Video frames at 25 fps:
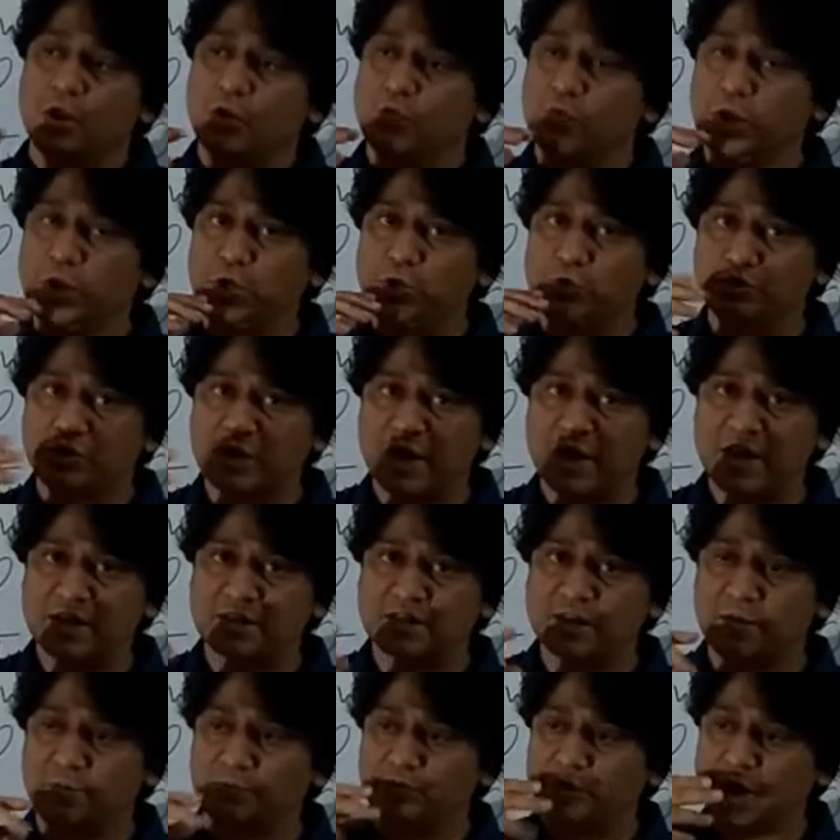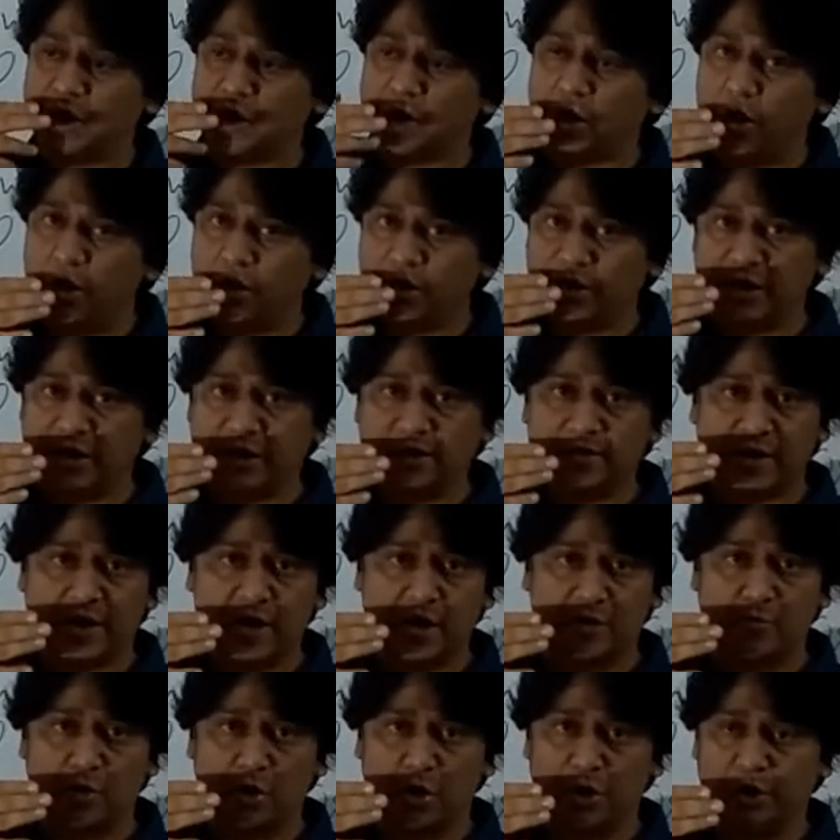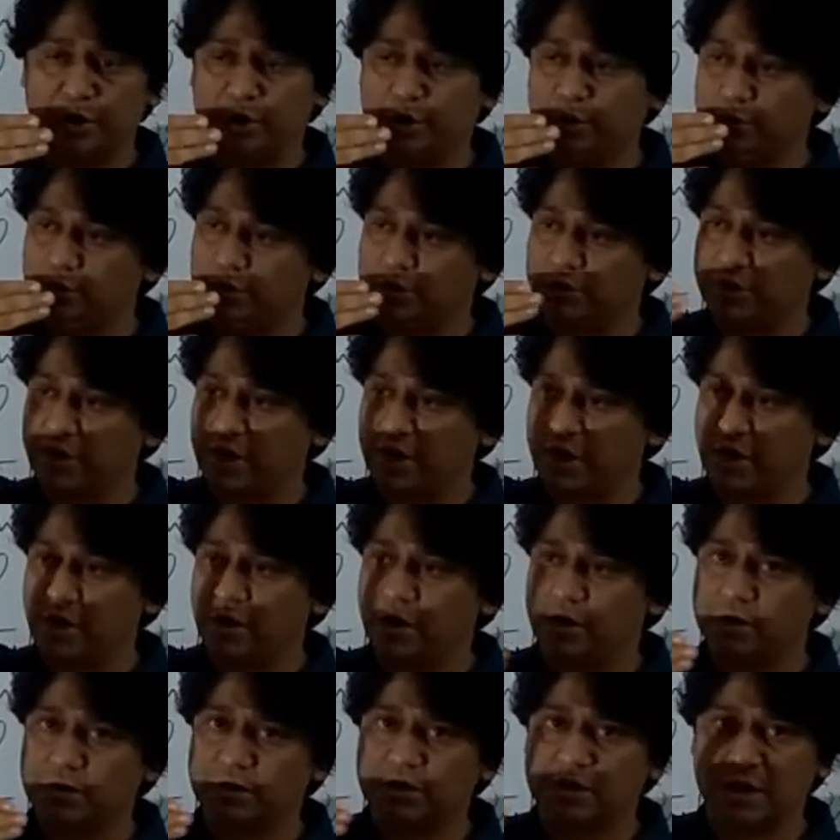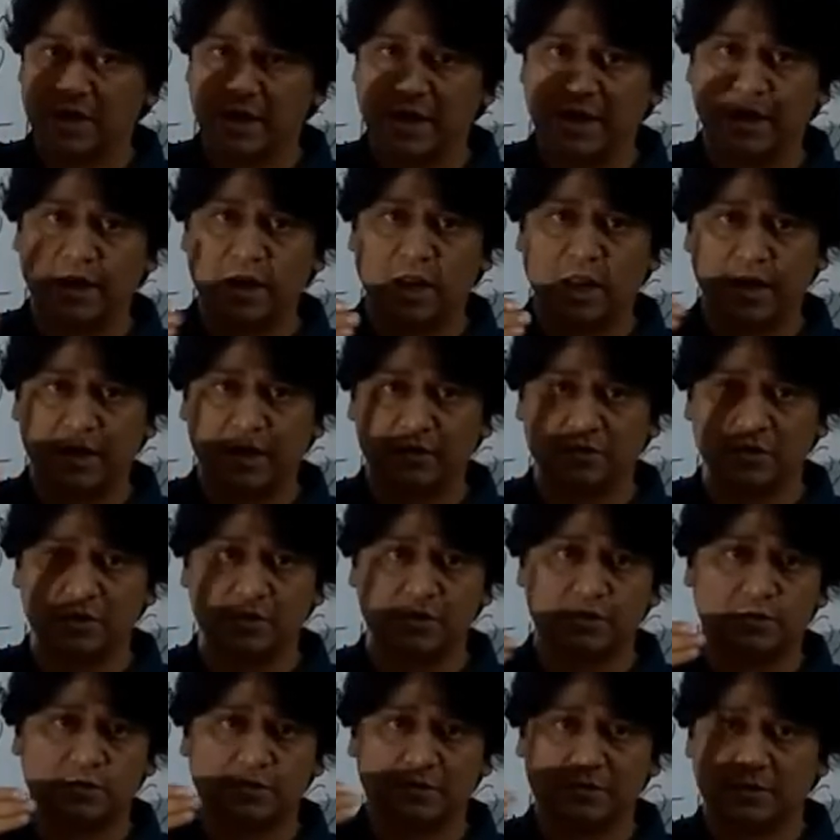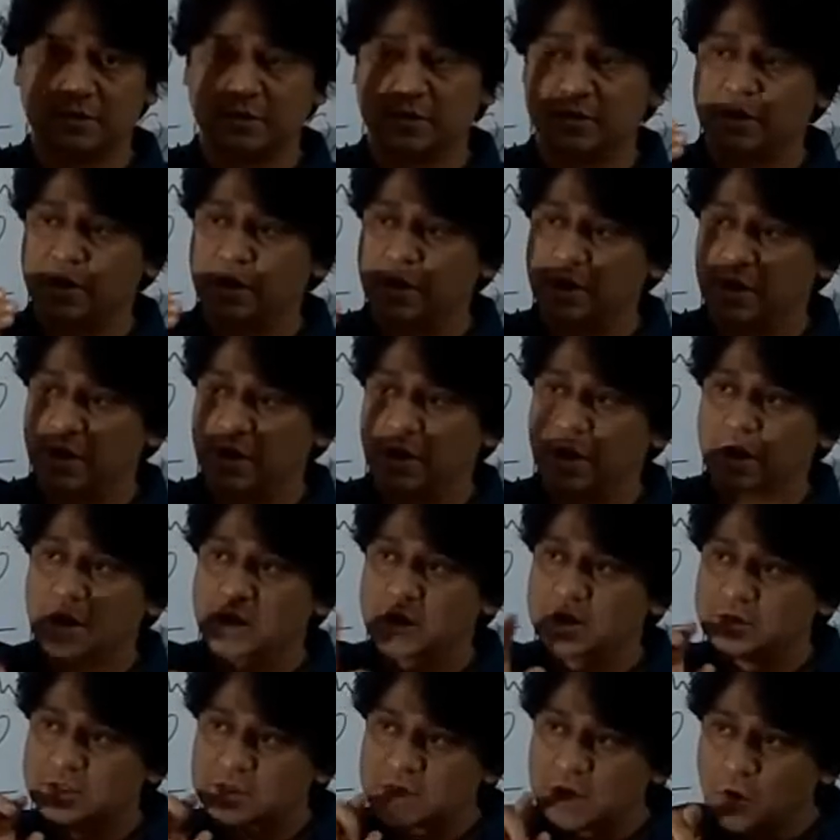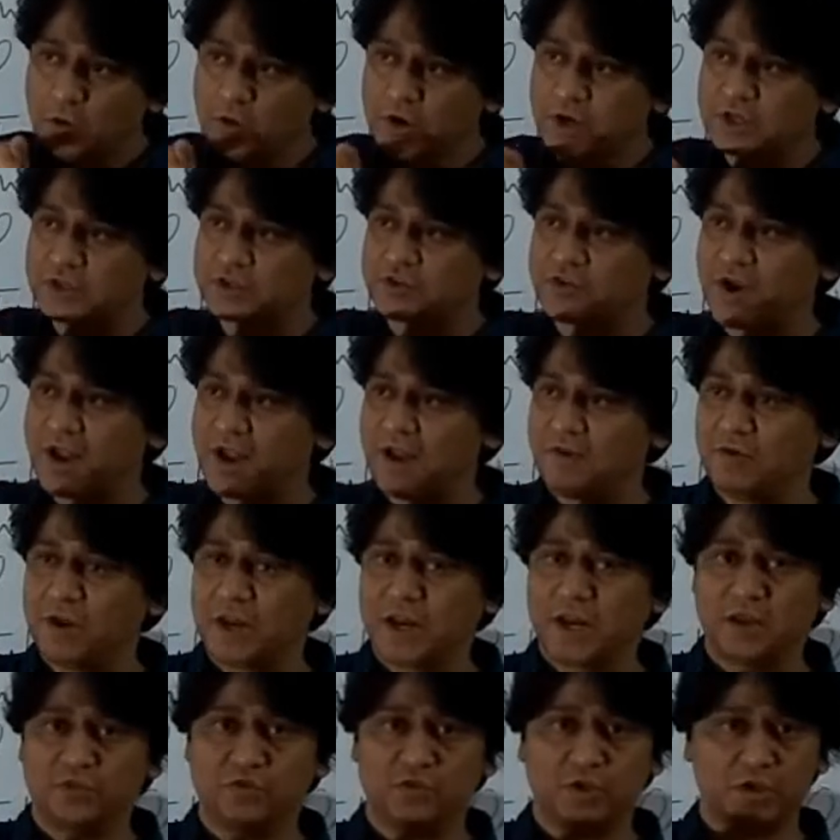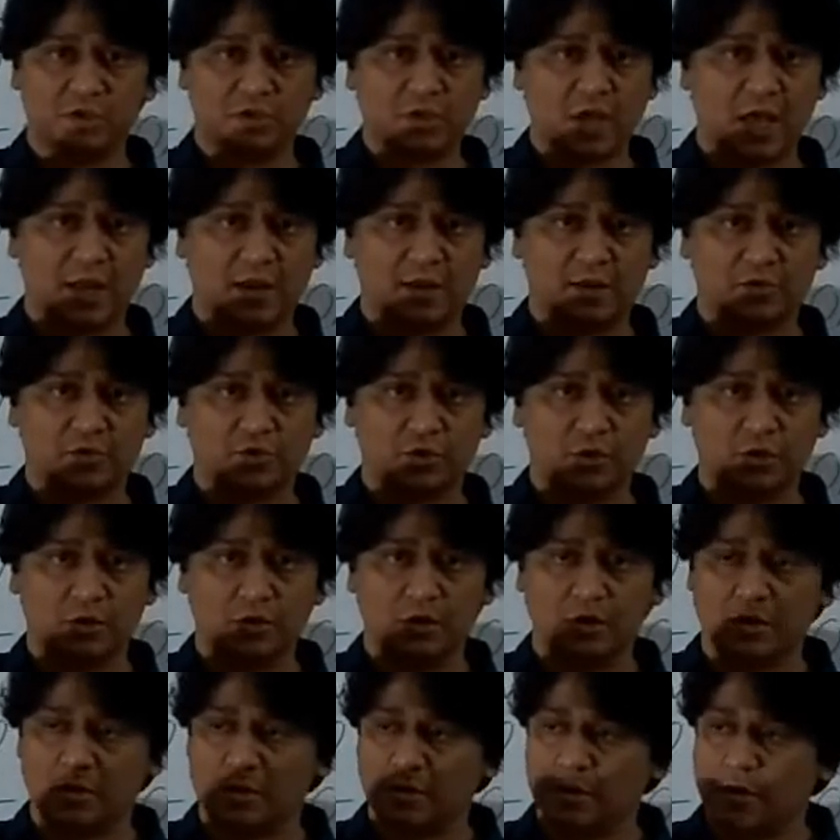All these air molecules, they oscillate like this. Sound is traveling in this direction.